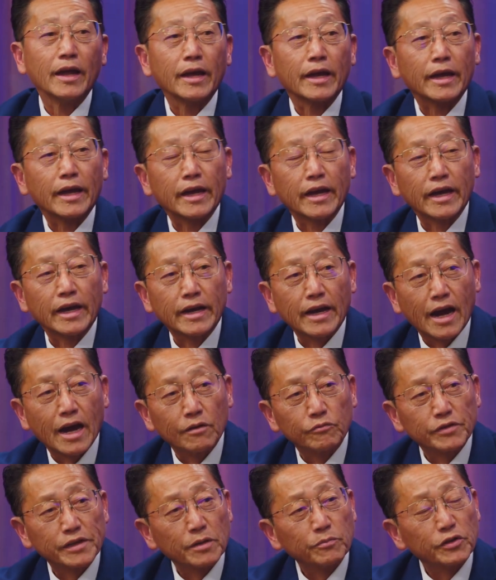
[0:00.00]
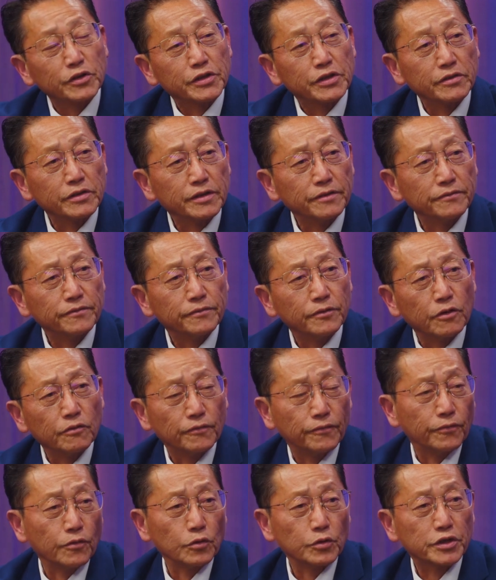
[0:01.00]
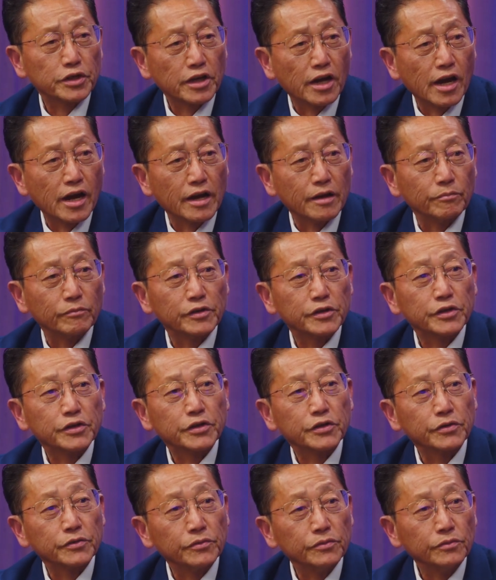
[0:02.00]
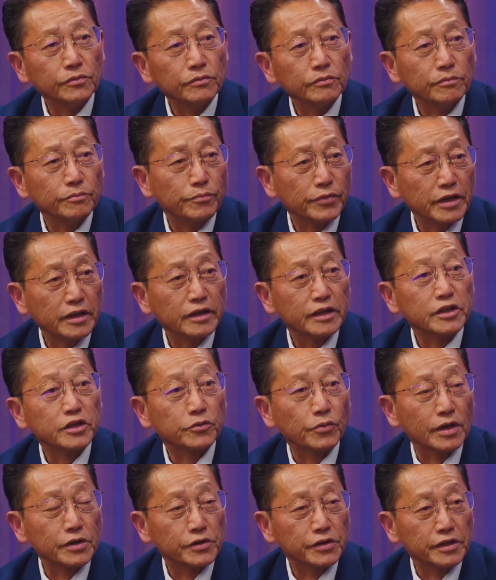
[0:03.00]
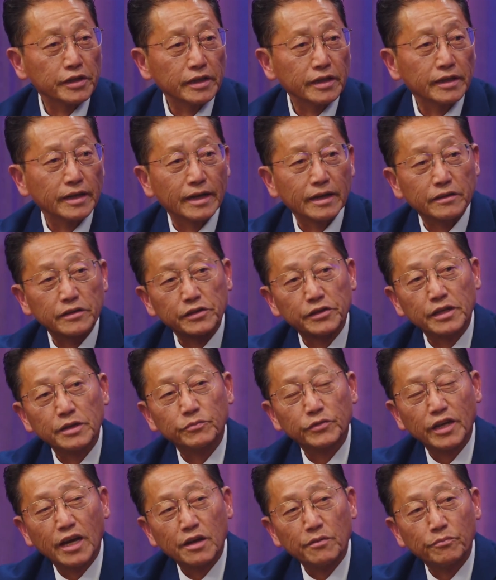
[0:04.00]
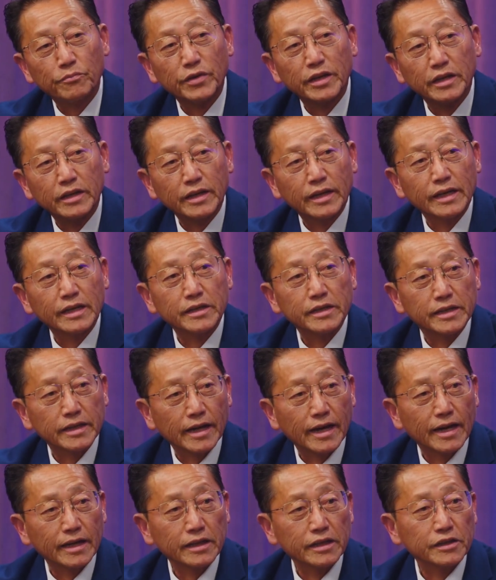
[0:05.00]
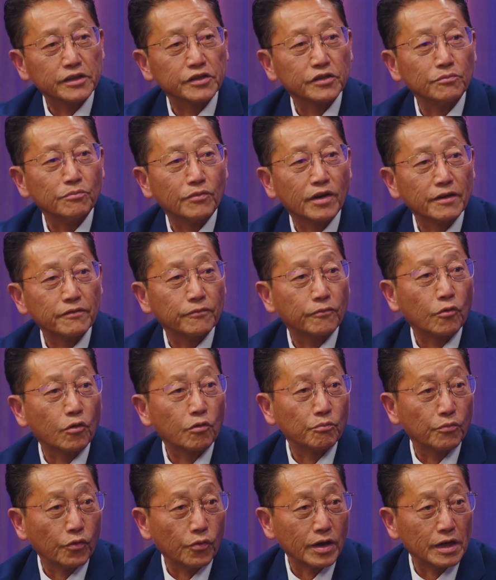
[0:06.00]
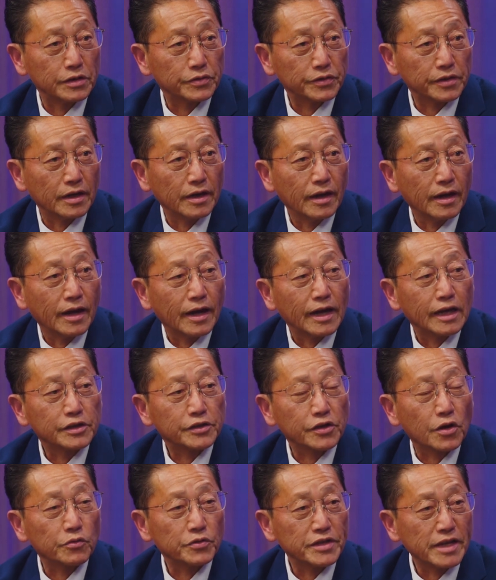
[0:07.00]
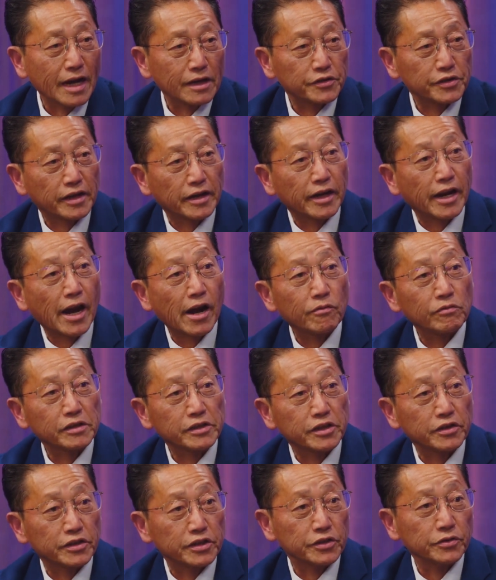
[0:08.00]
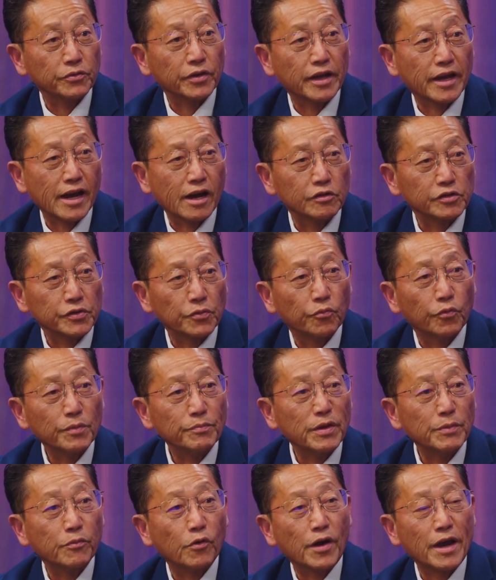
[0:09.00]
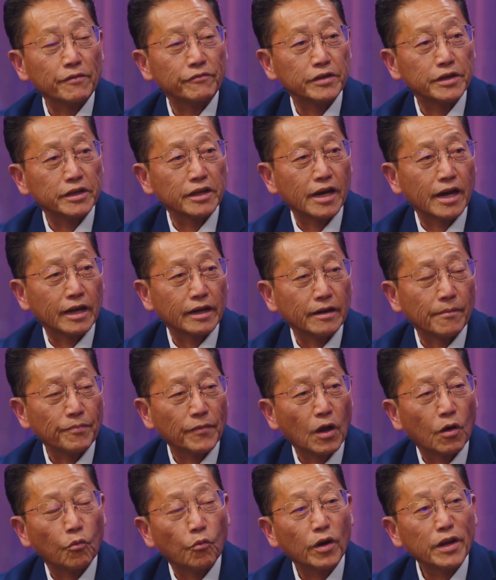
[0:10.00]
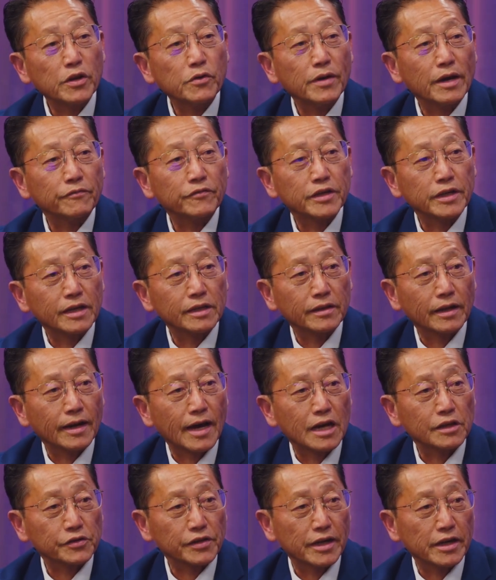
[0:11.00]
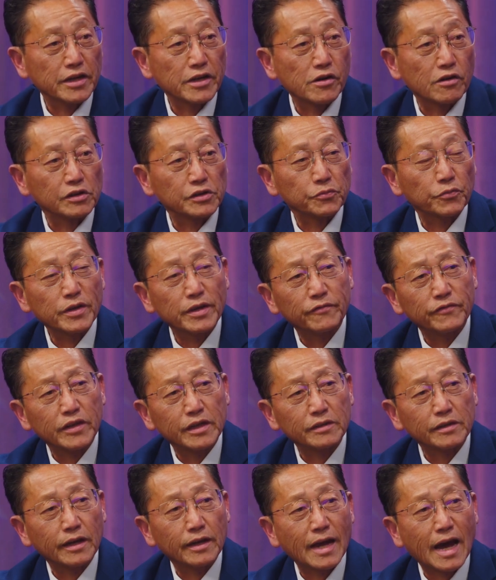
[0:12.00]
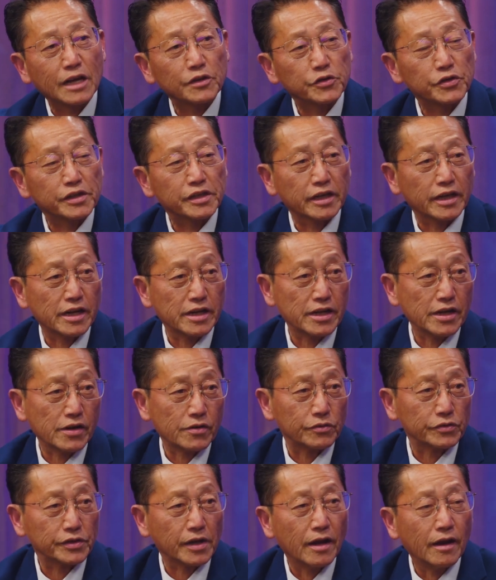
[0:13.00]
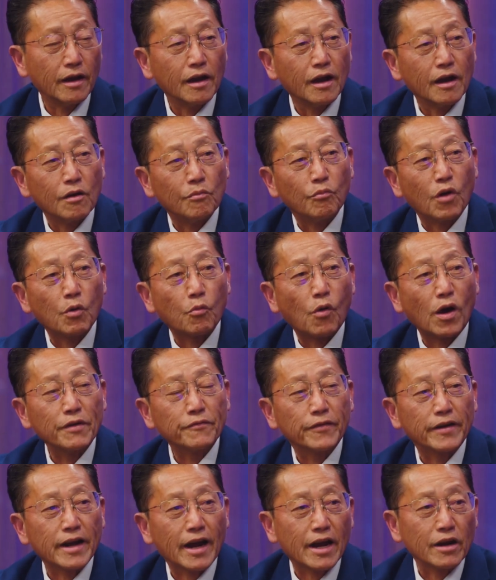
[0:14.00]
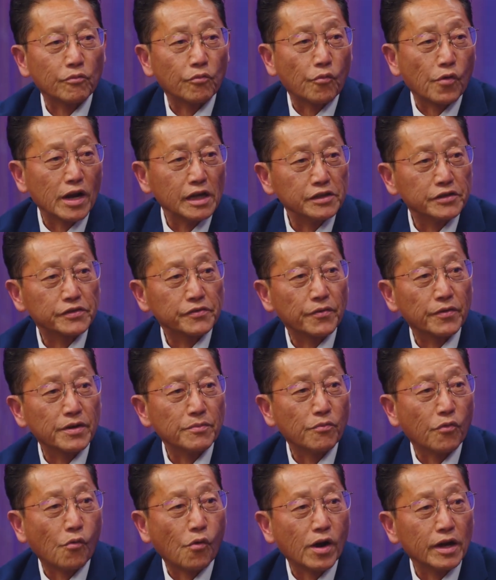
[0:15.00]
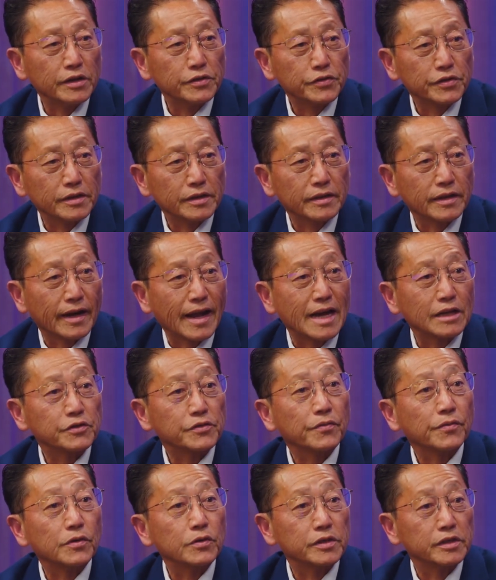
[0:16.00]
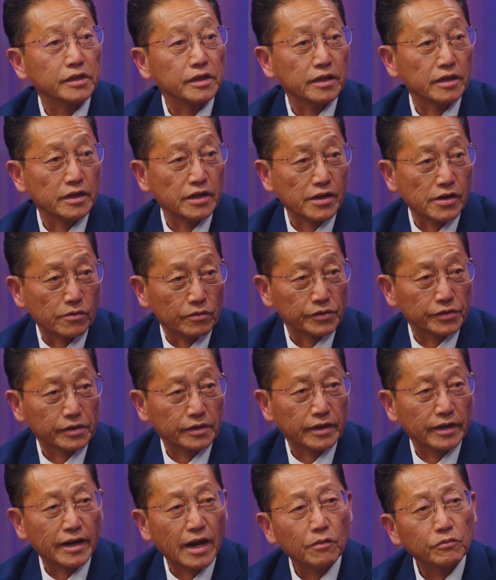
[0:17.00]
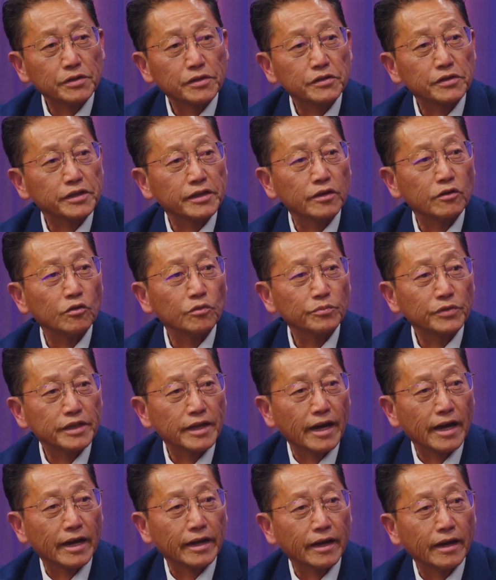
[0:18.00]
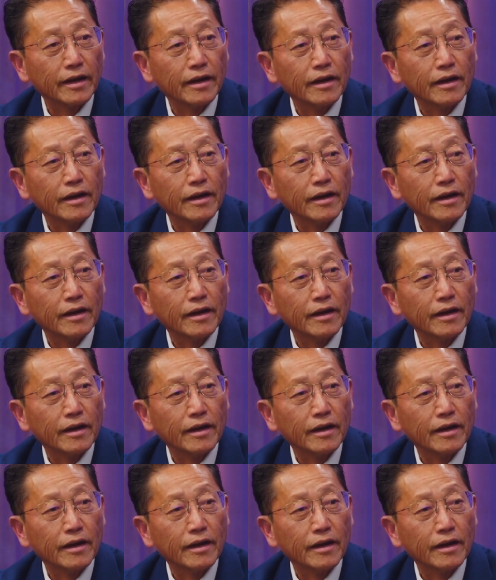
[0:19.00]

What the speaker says: And I was able to devote full time to being a trustee and at the same time being a dad to my 4 boys. And so yes, character do counts. What people have done, what you have done the last 8 years, what you've done the last 10 years. My wife and I raised 3 boys in the last 13 years, and I was a stay-at-home dad.